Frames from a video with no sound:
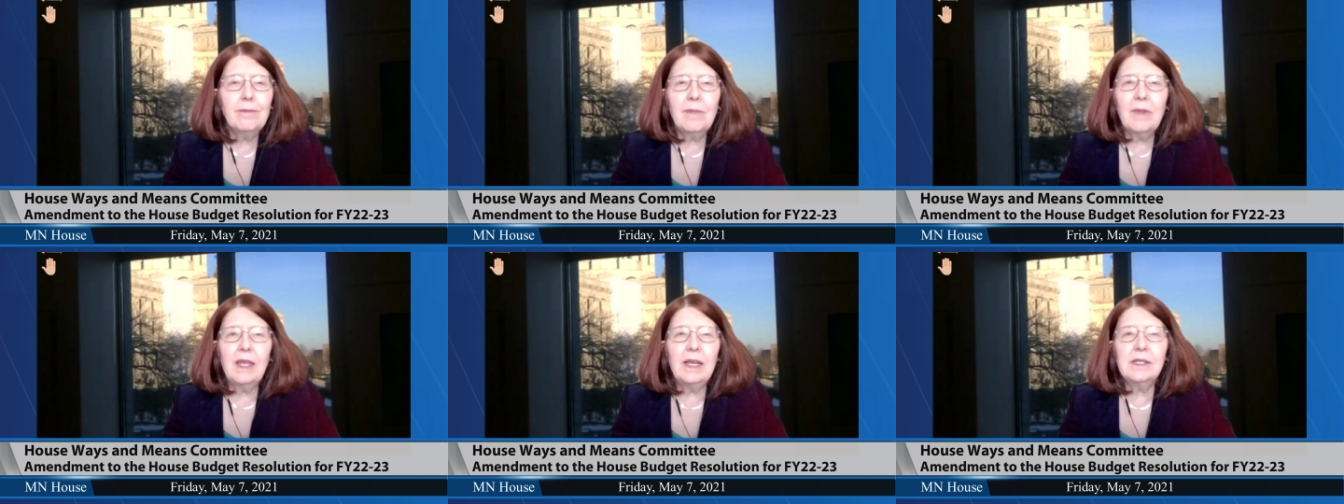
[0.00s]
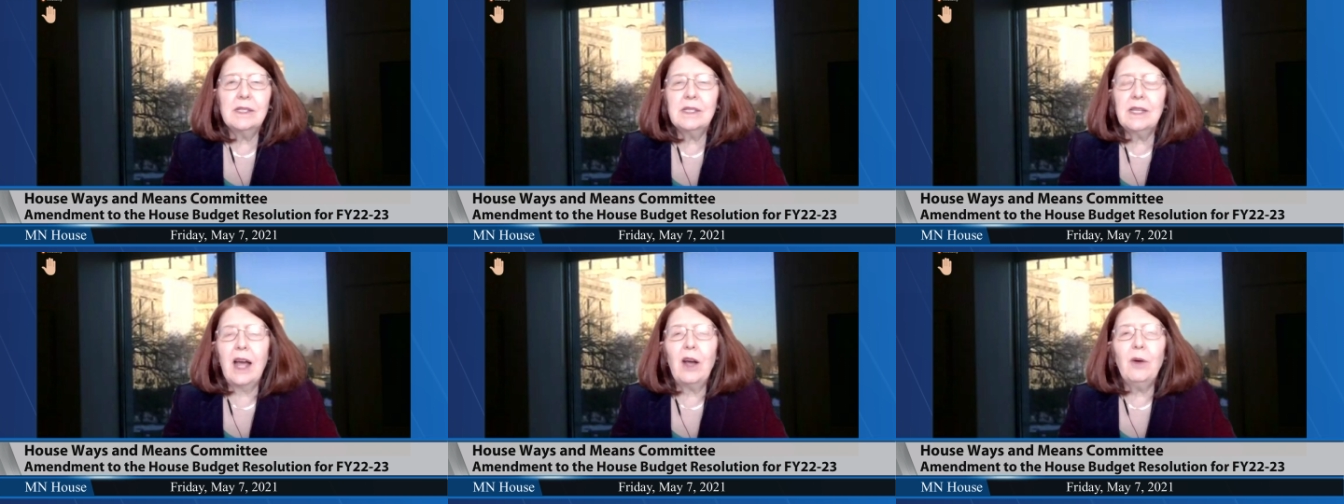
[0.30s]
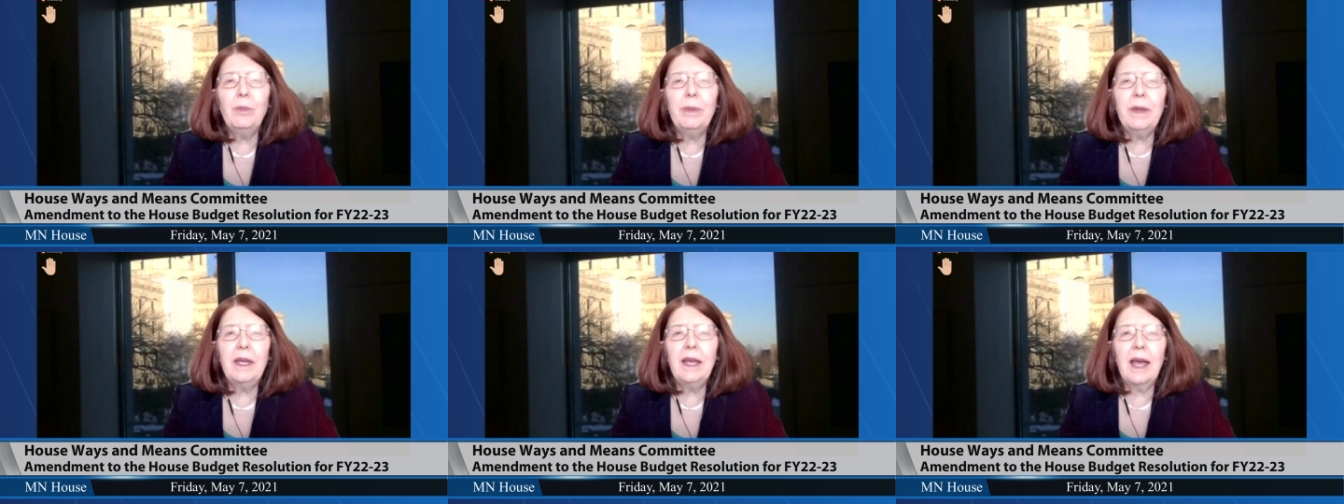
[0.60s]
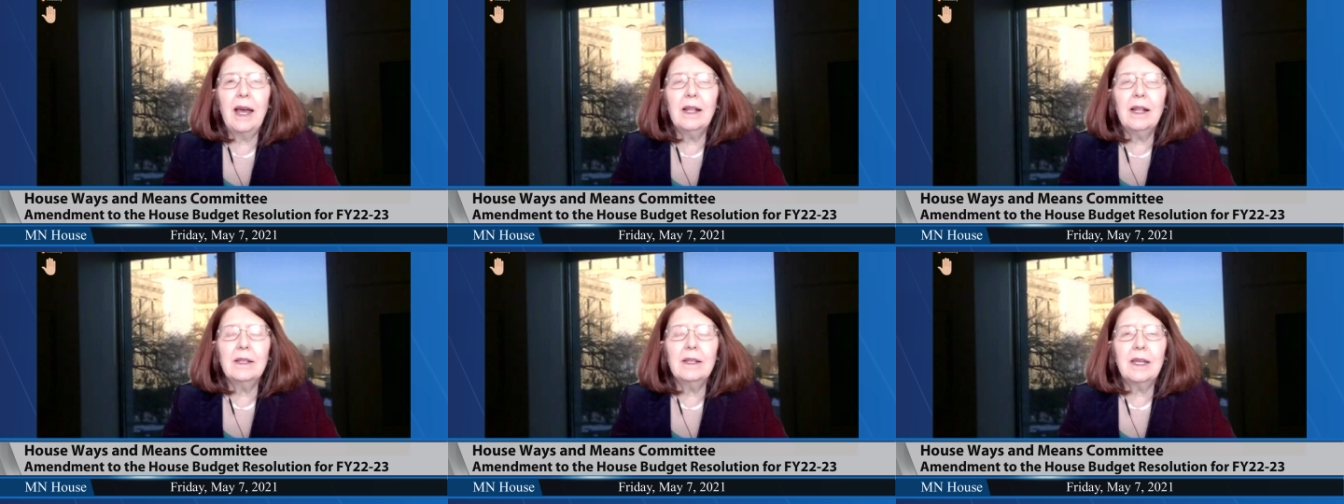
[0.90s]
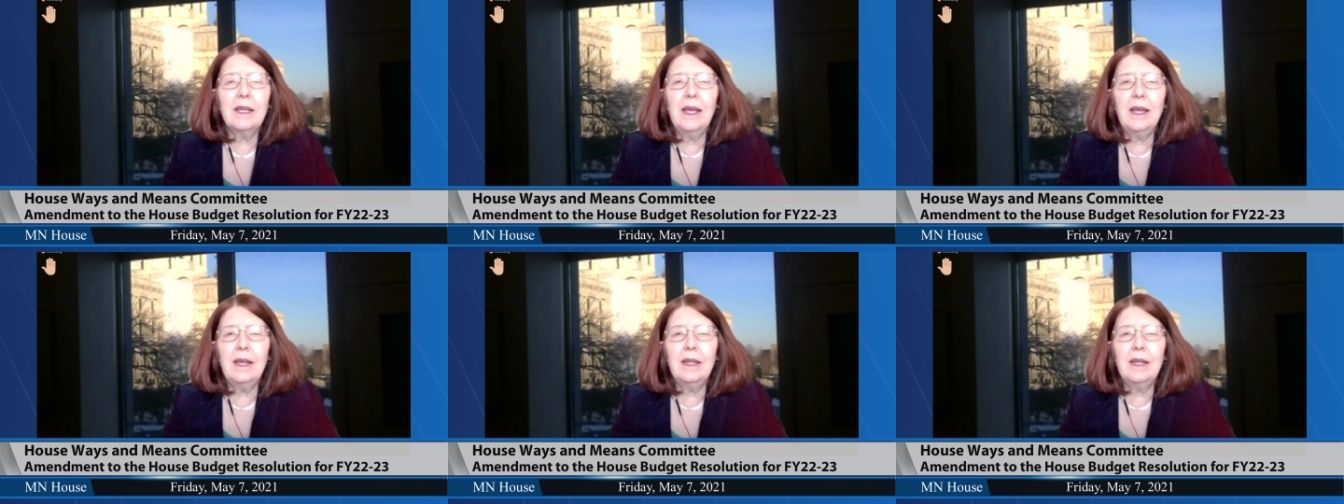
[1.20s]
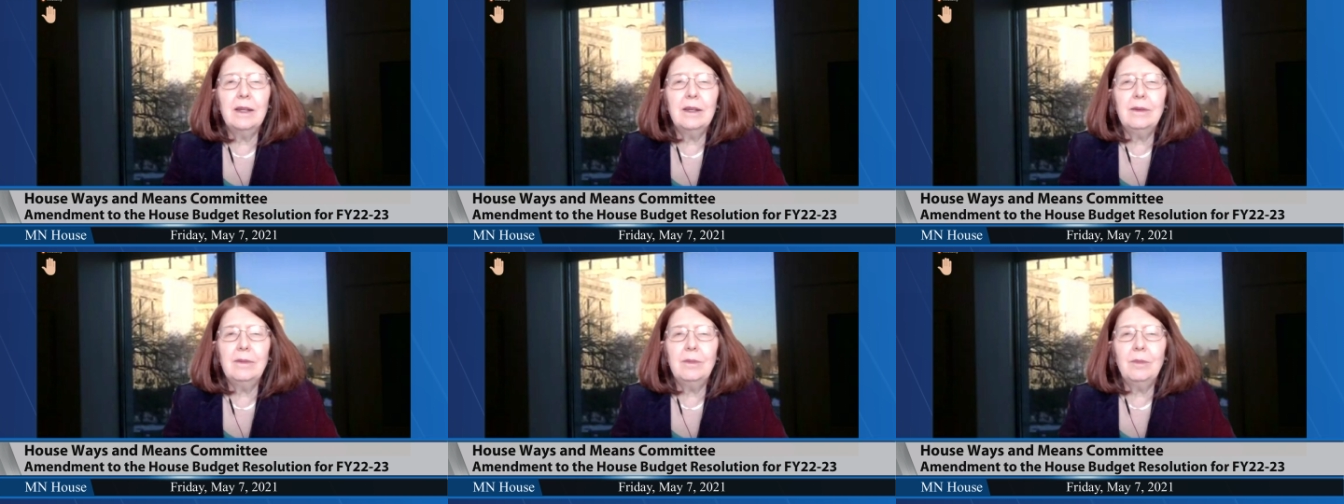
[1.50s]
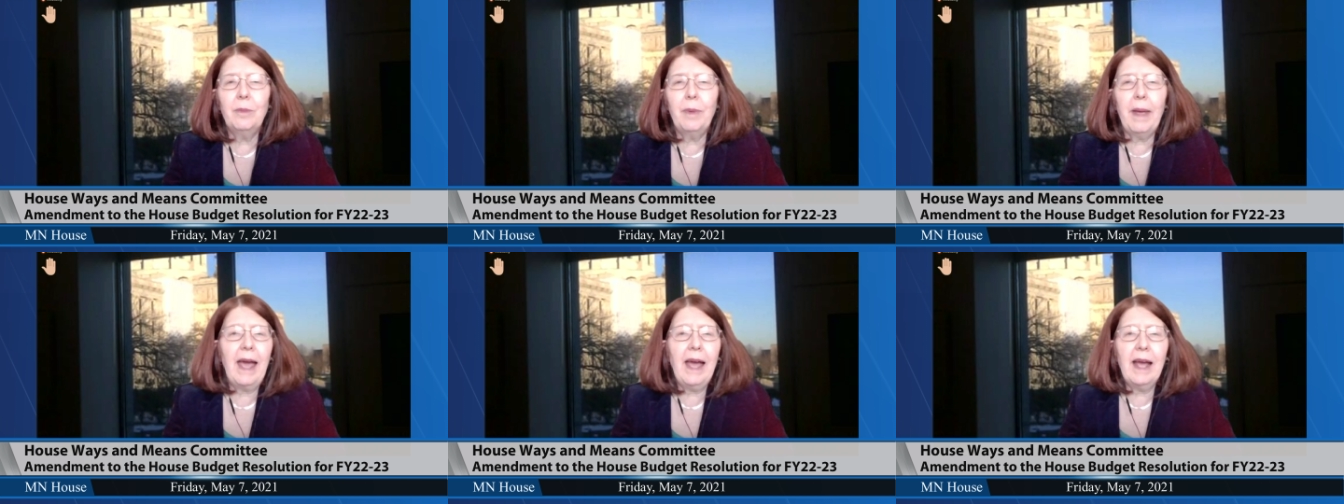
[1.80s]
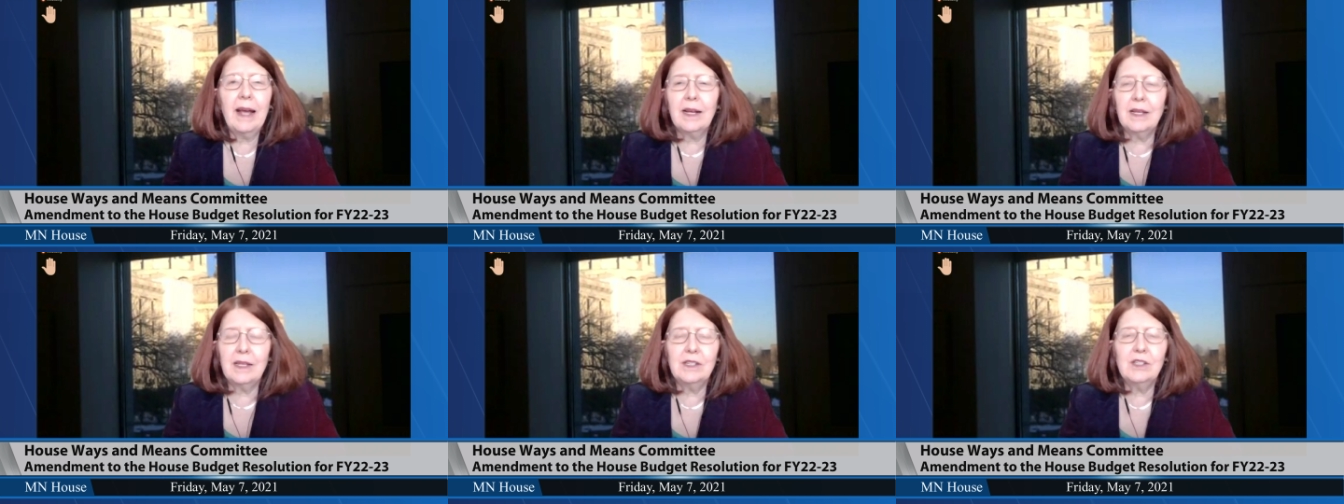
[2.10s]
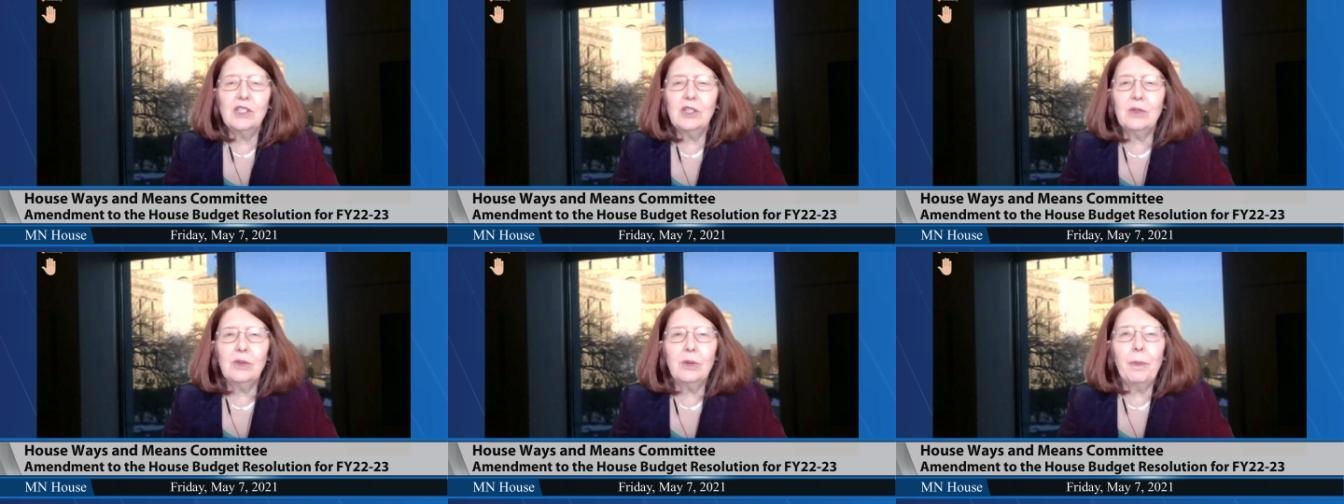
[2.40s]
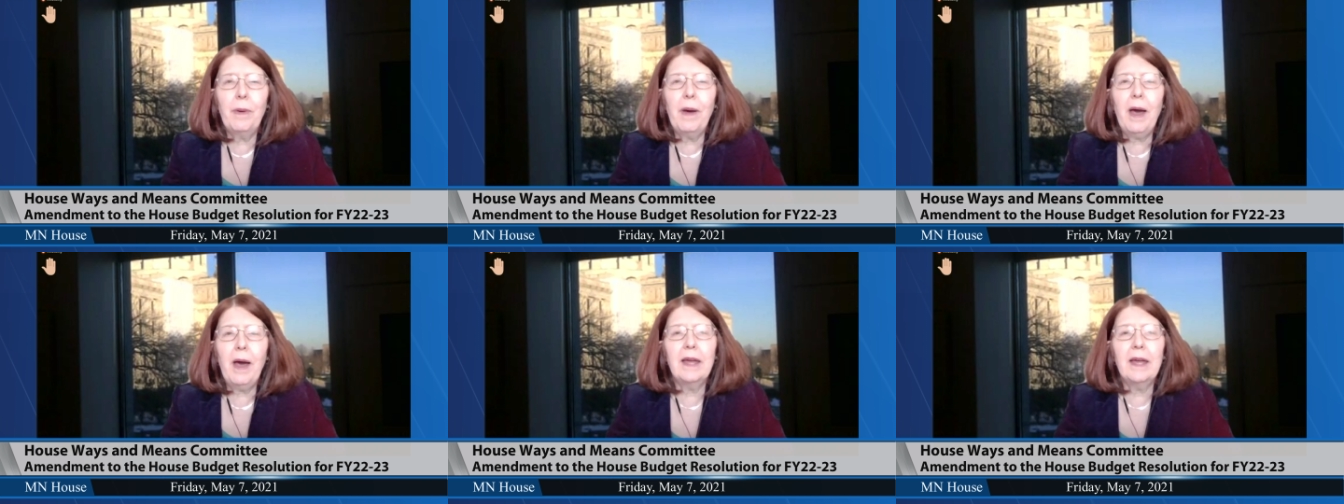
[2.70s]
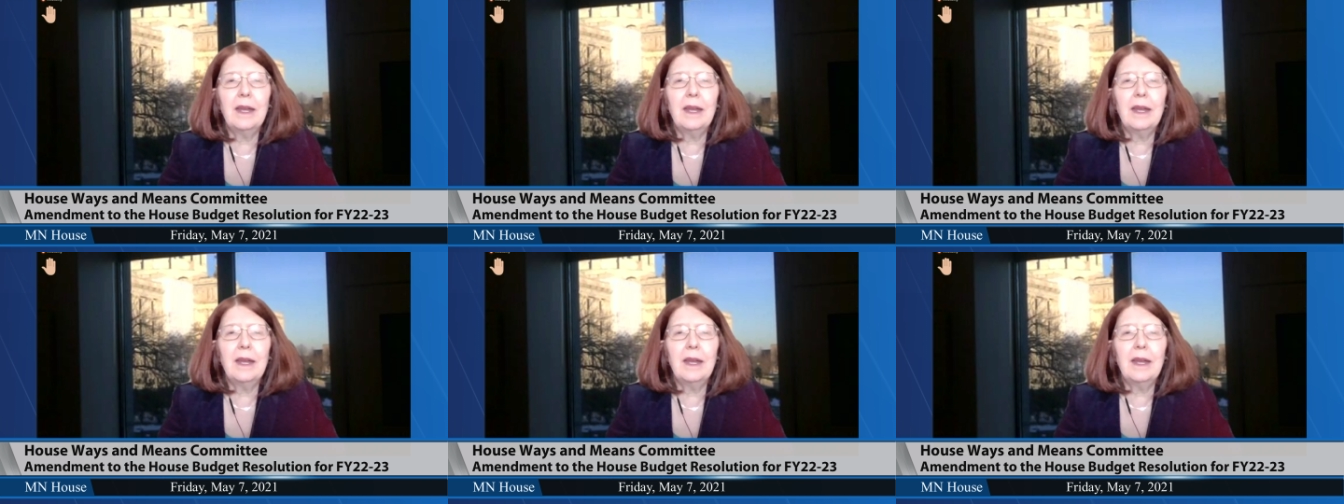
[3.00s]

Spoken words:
is now being allocated back into the pot.